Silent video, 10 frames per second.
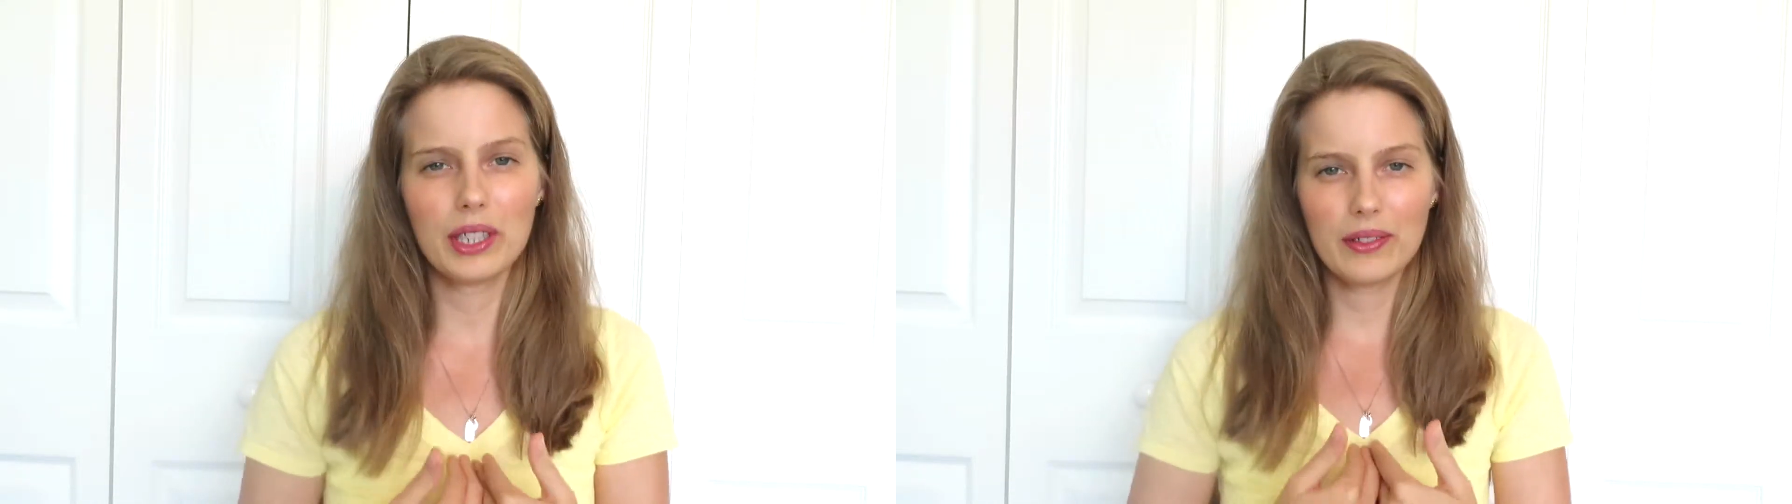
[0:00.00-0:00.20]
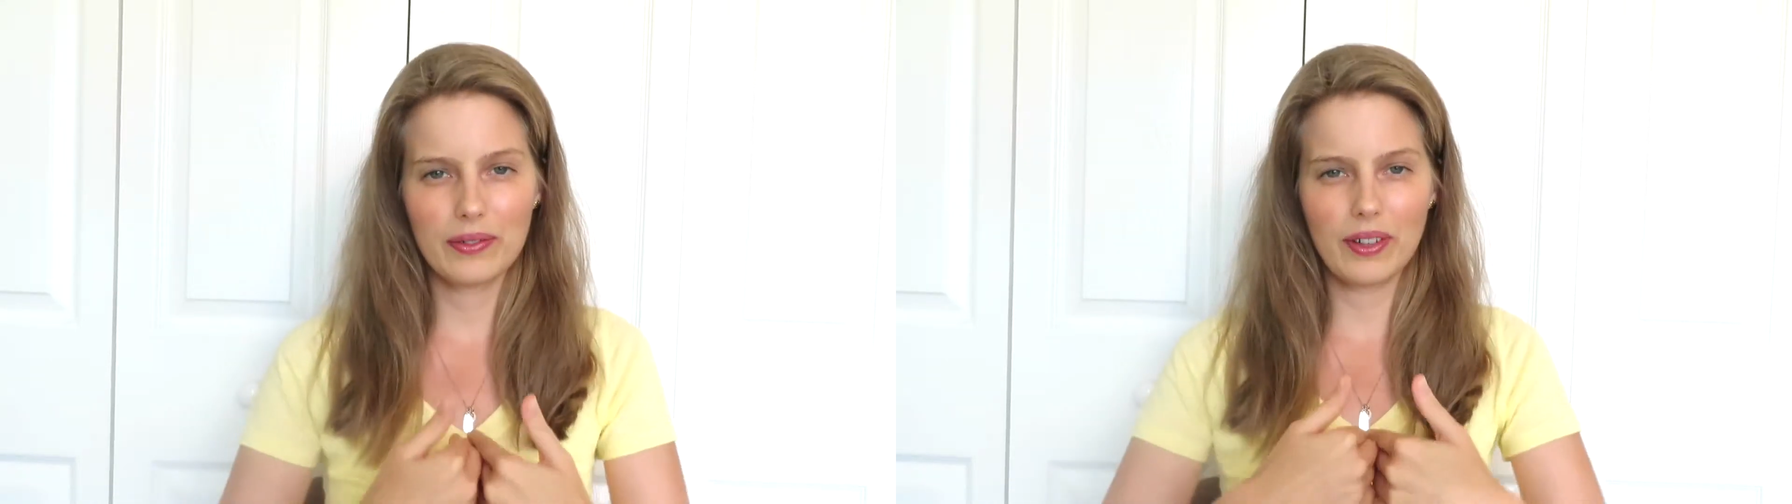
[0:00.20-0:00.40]

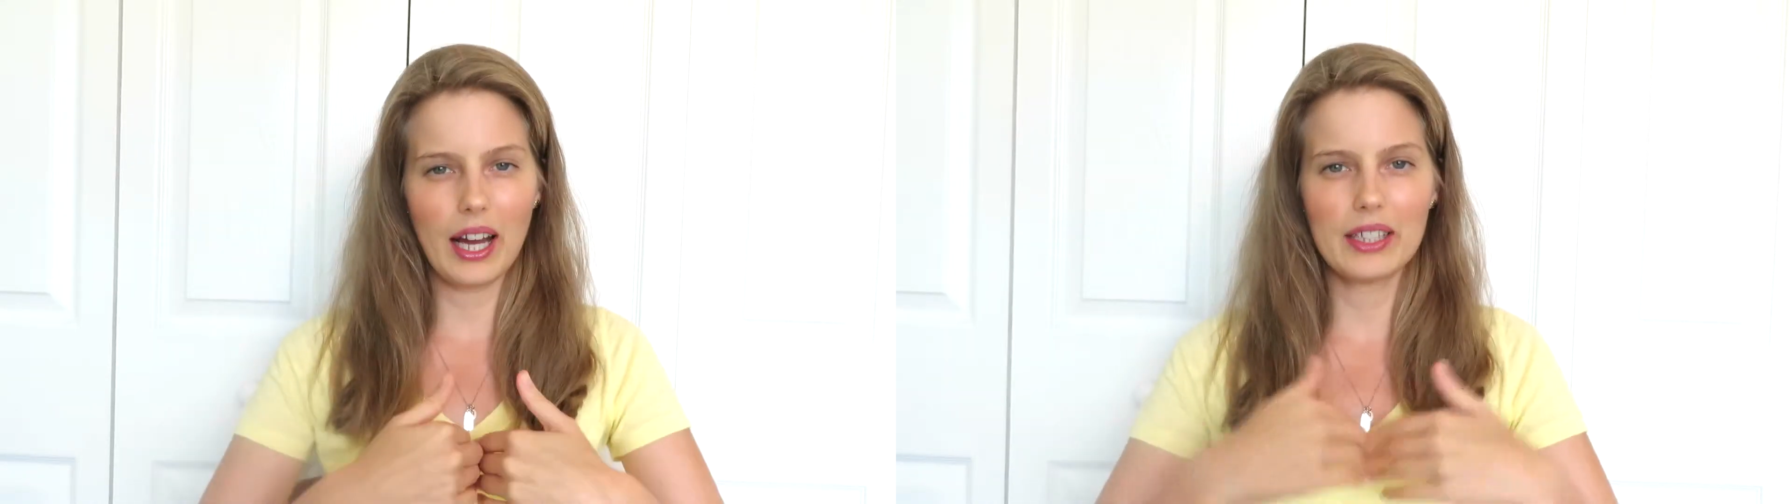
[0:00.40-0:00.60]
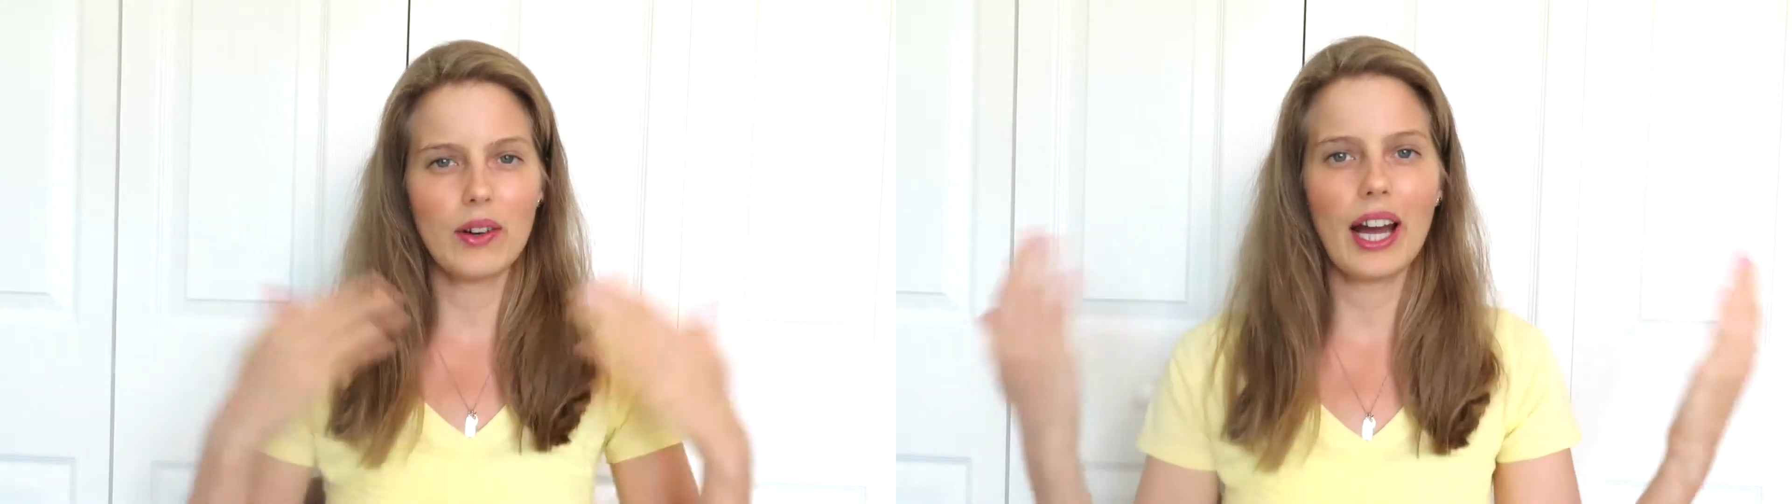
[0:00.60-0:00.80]
What if
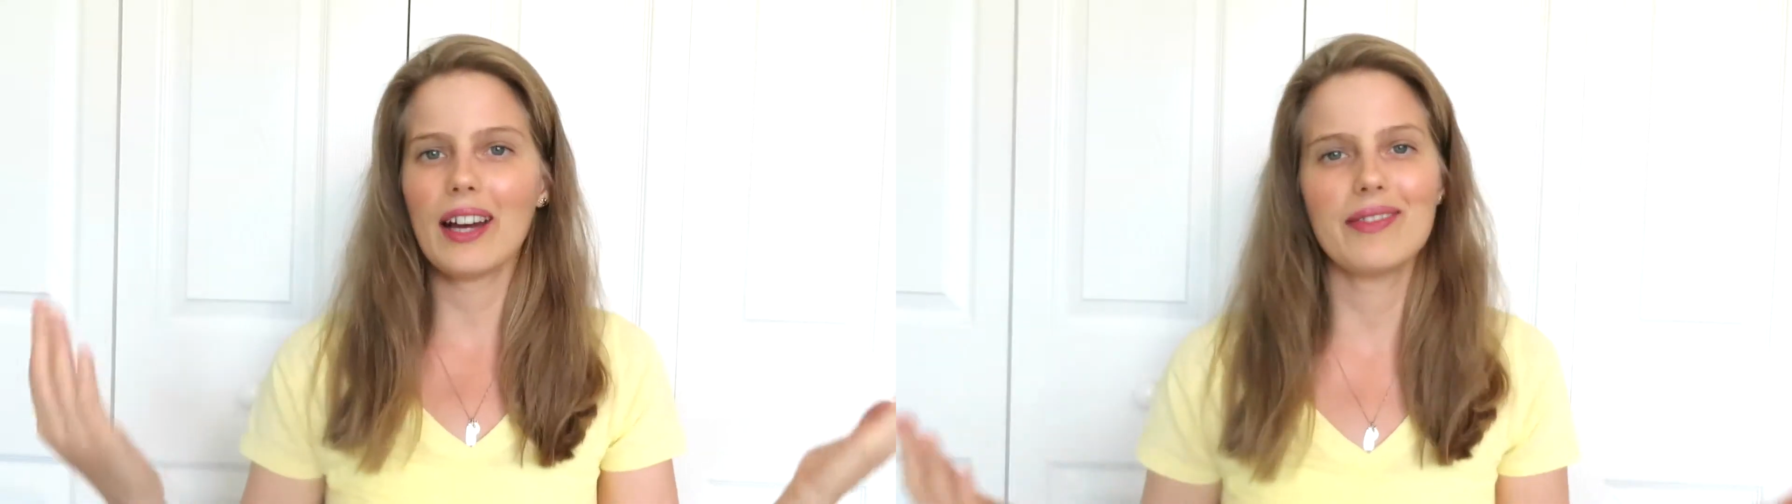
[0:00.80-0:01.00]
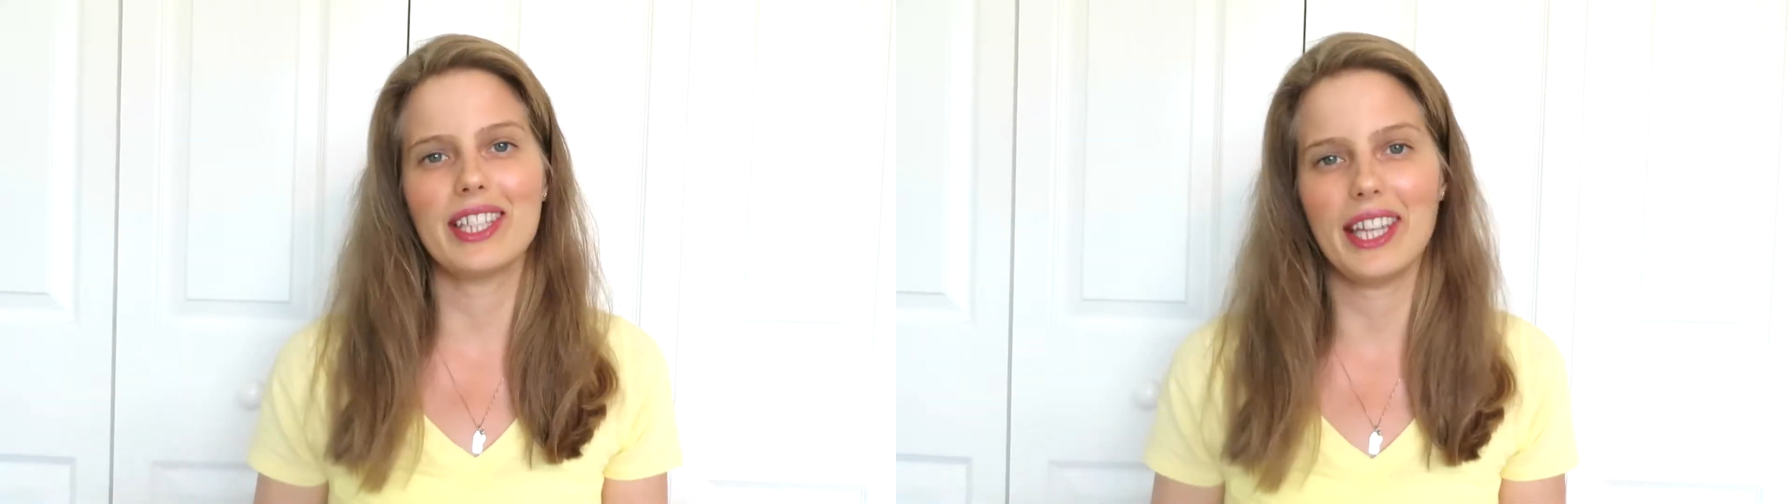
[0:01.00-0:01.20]
I don't
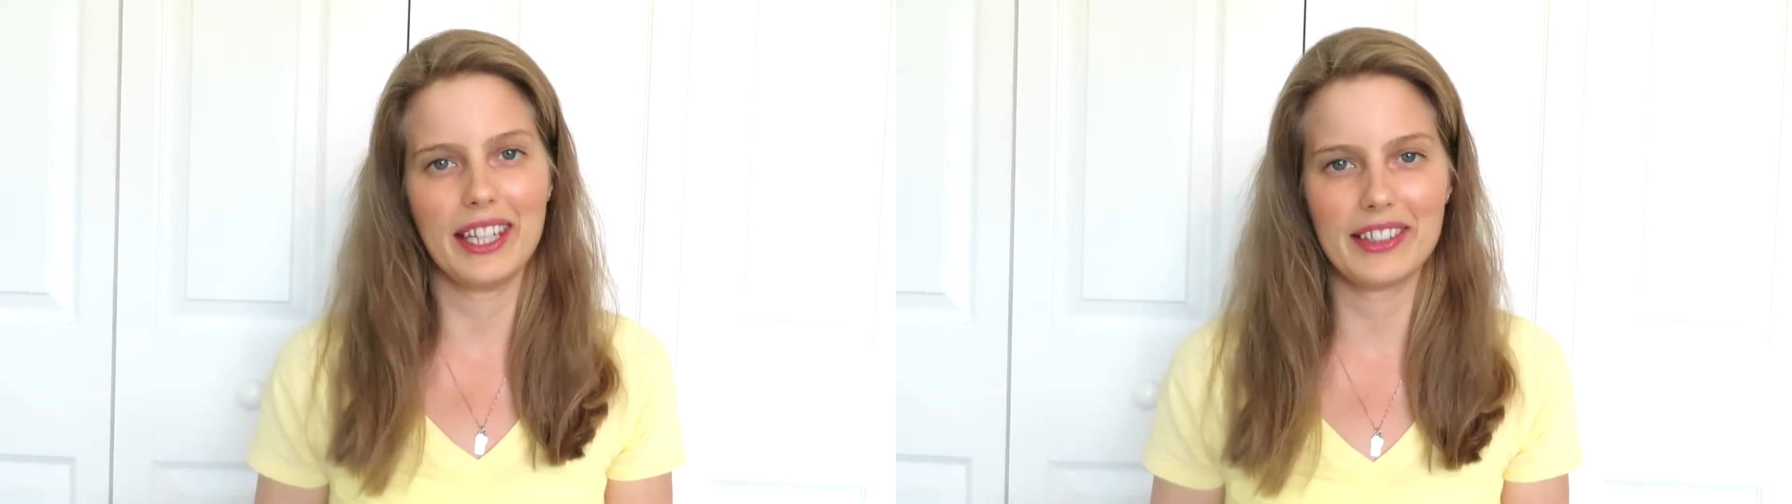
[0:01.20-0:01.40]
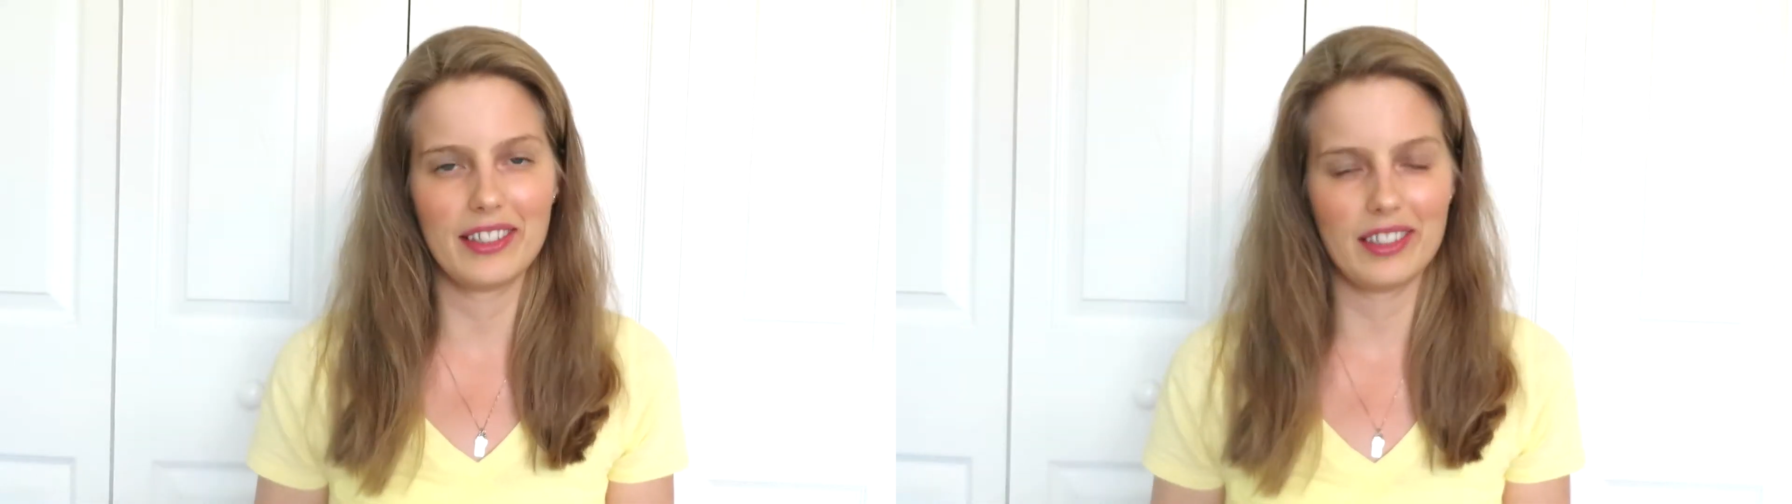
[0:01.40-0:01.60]
have
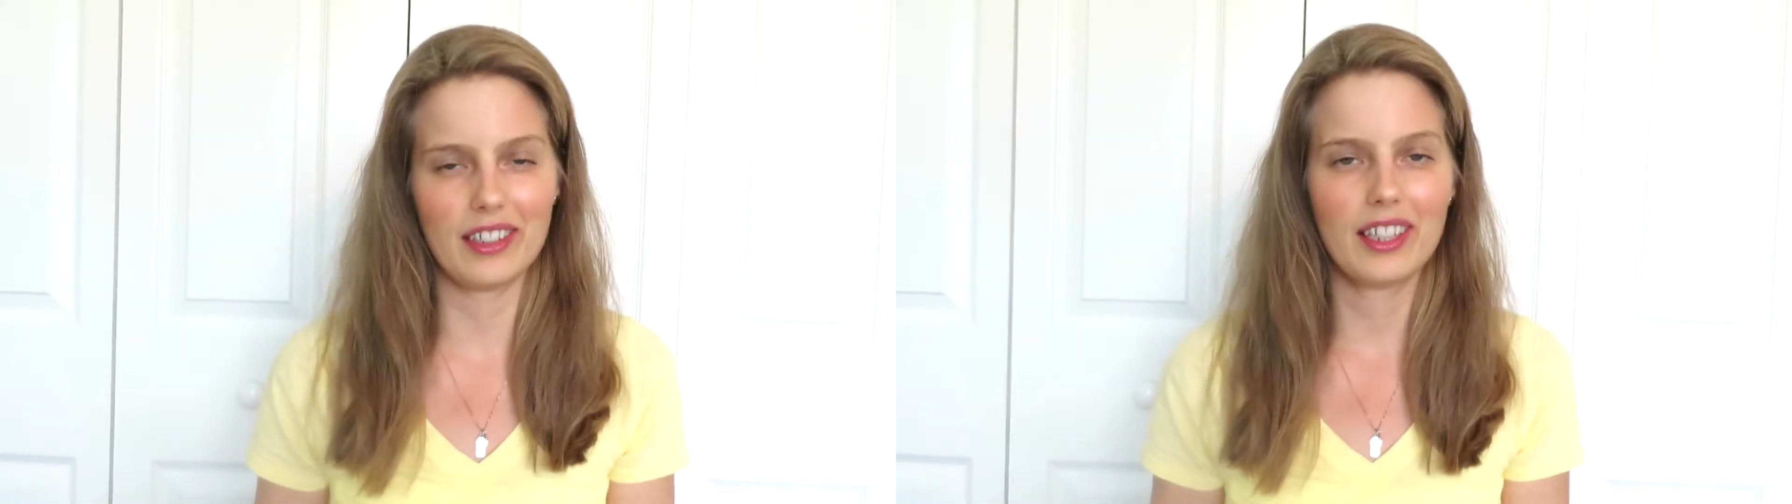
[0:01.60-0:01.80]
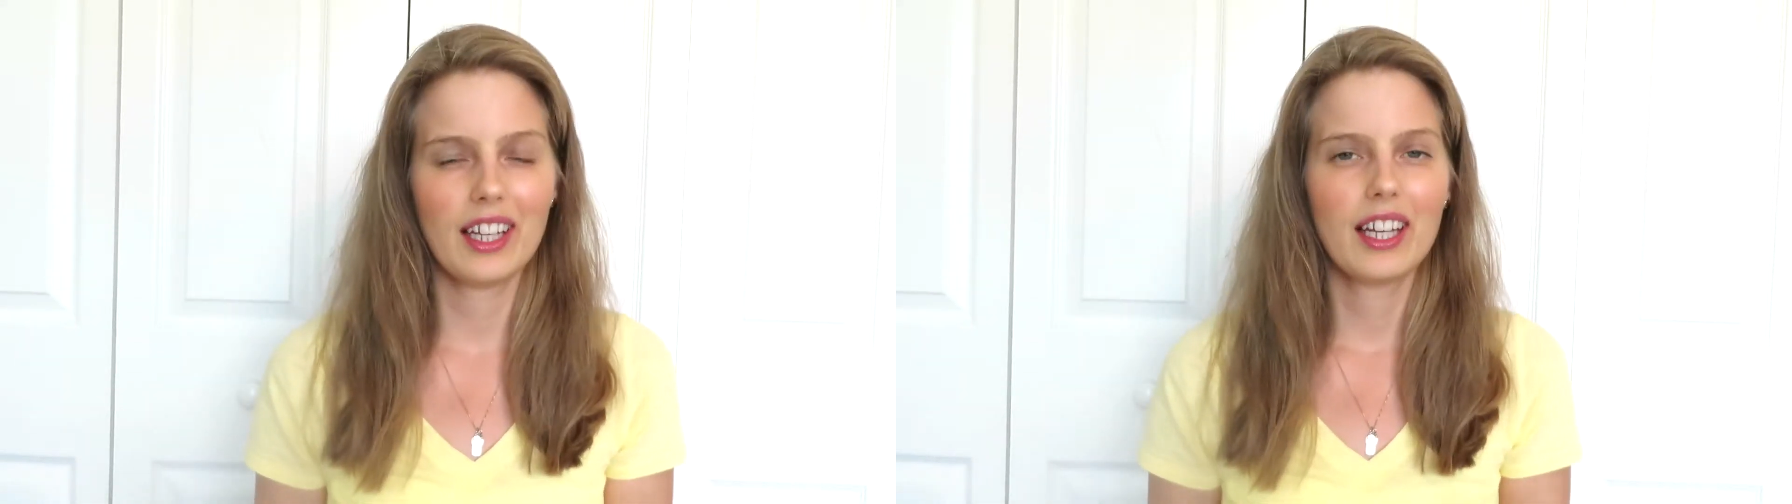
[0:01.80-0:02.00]
the answer?